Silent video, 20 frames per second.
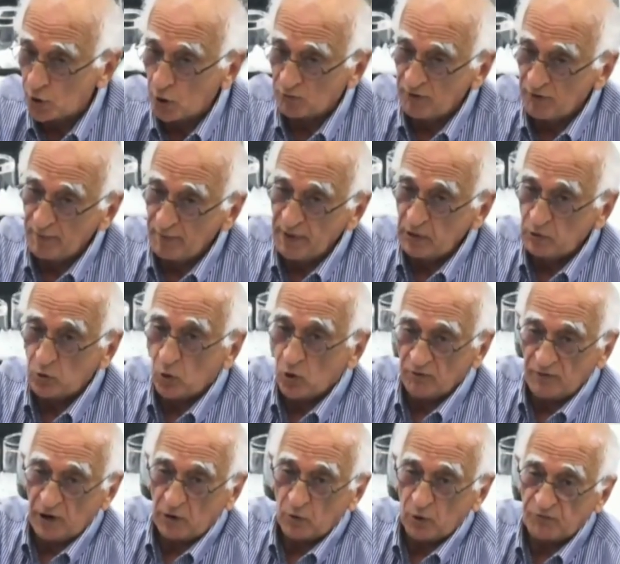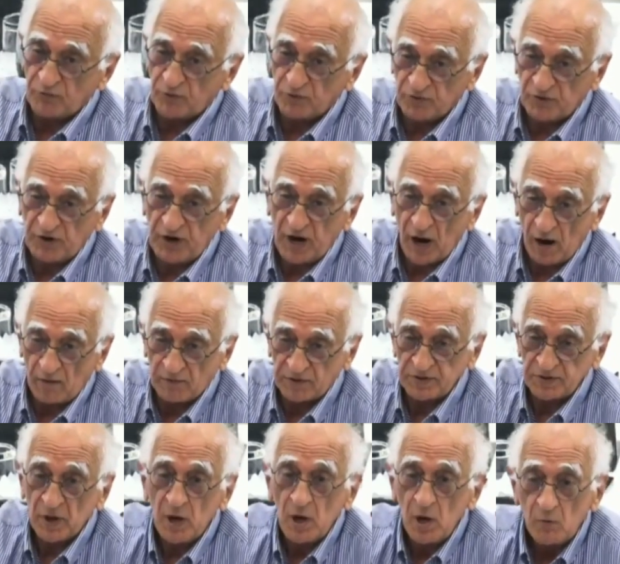They said, no, we've been told we are good
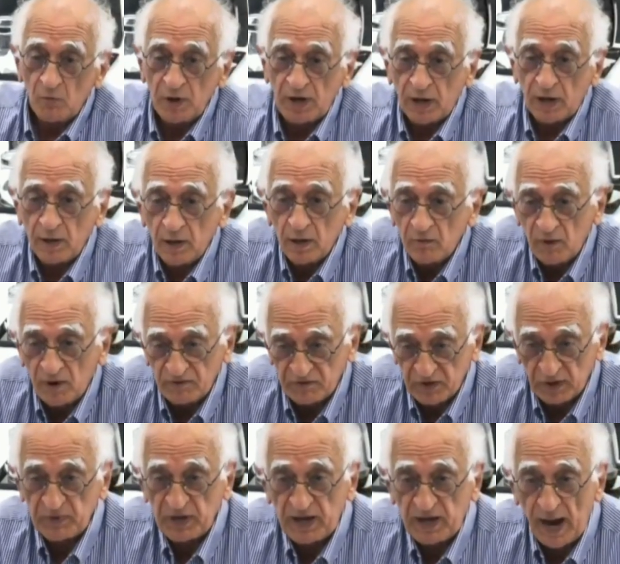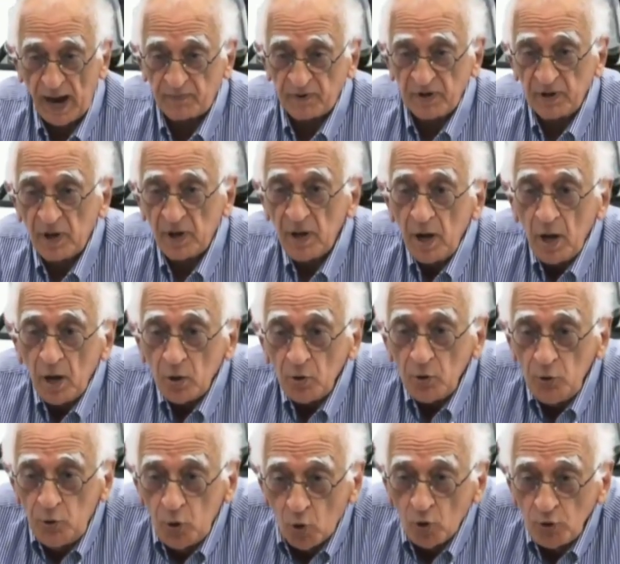for 3 hours. We can, if something
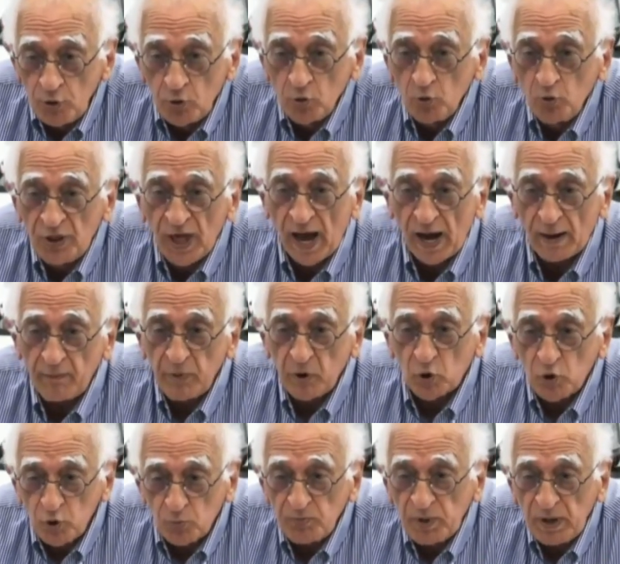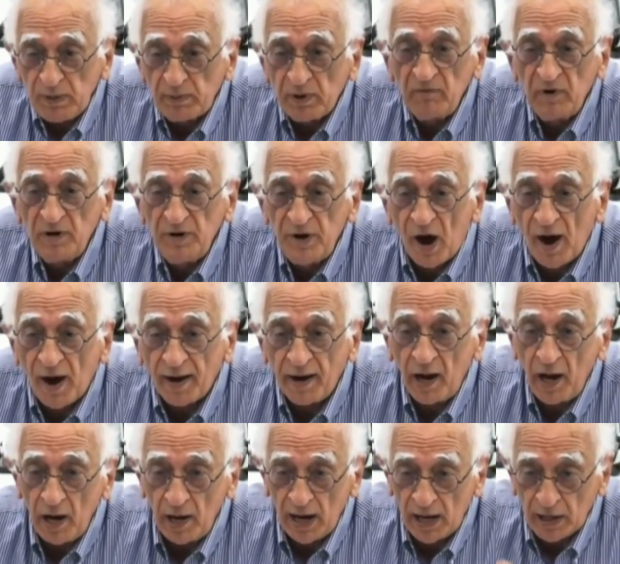happens, don't do that because your
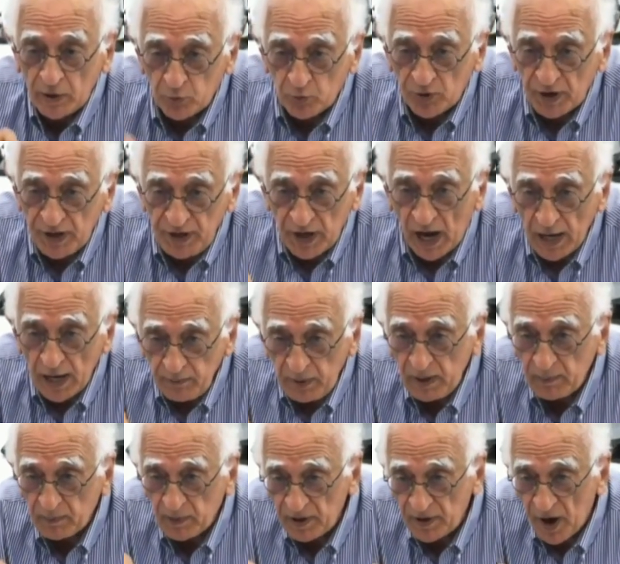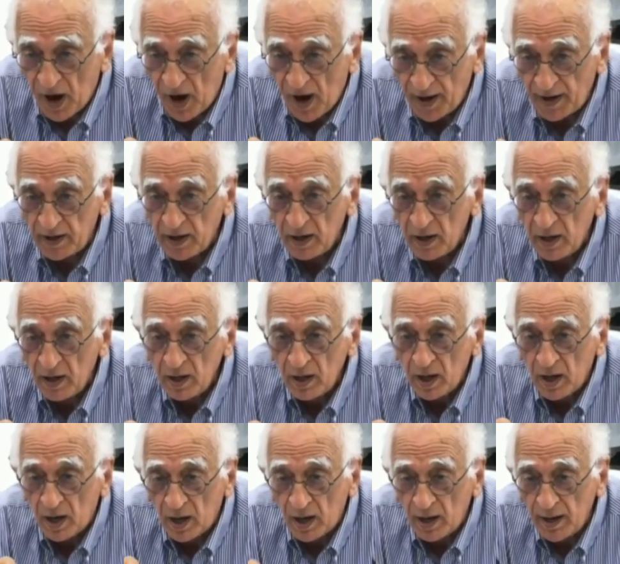people will die. Like 29 people
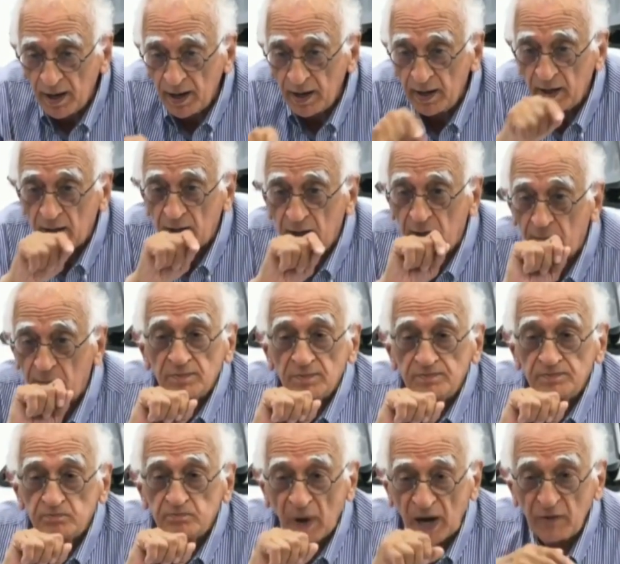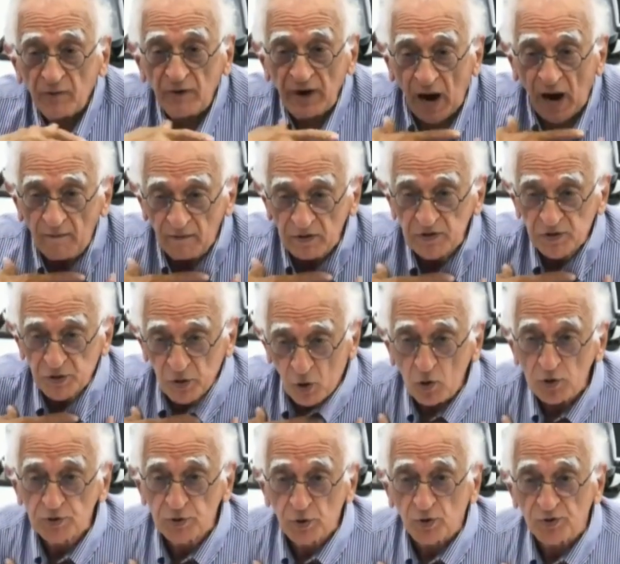died in Chernobyl. By the
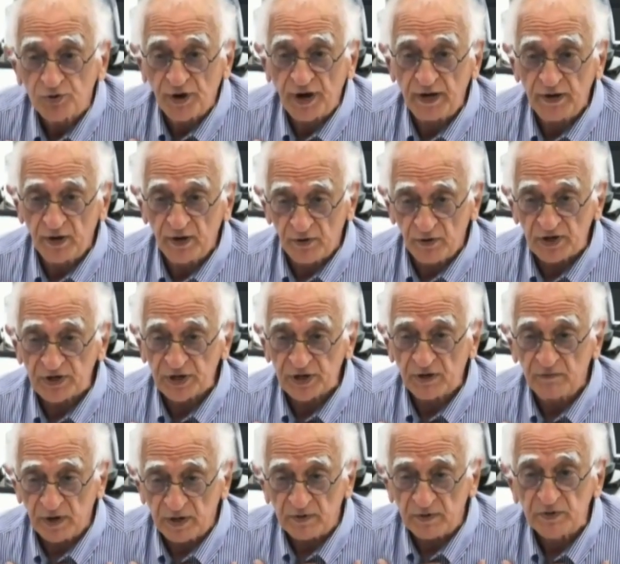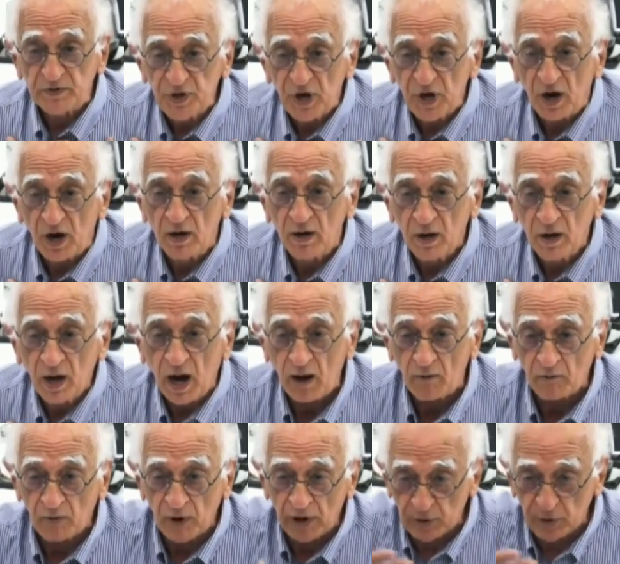way, I was also trained in Russia when I was
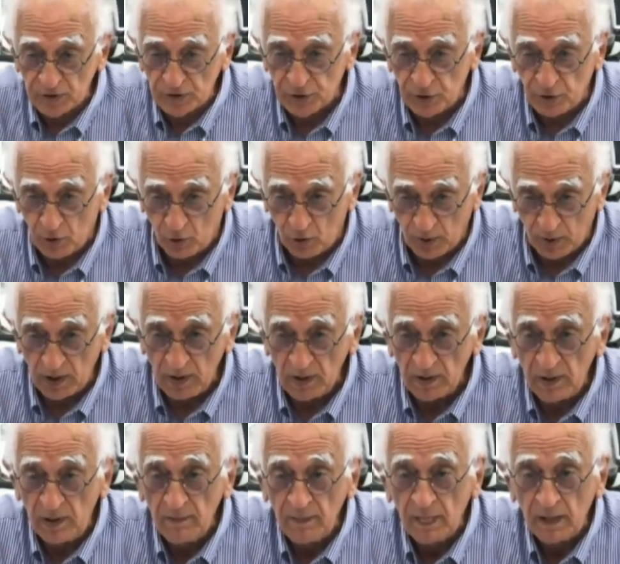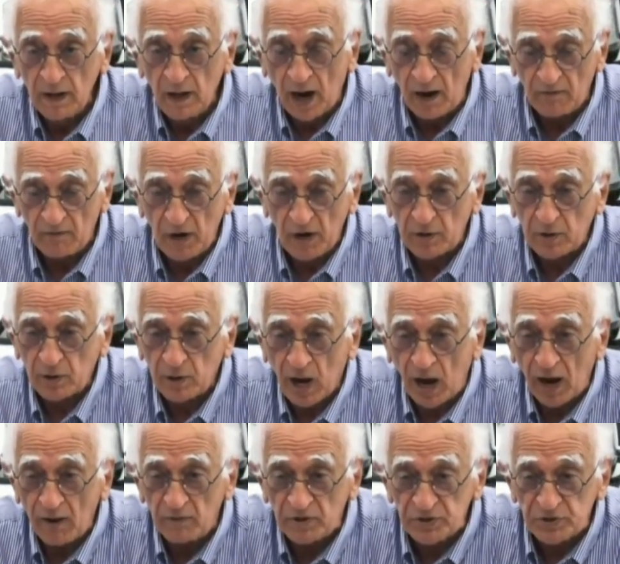young. I worked on Chernobyl.
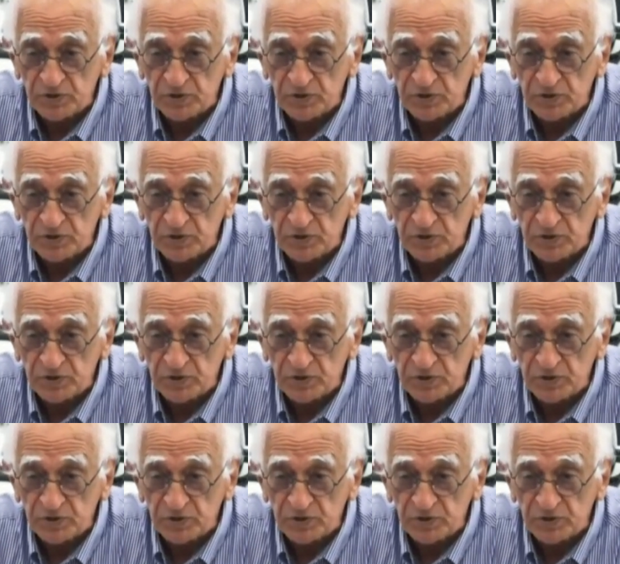I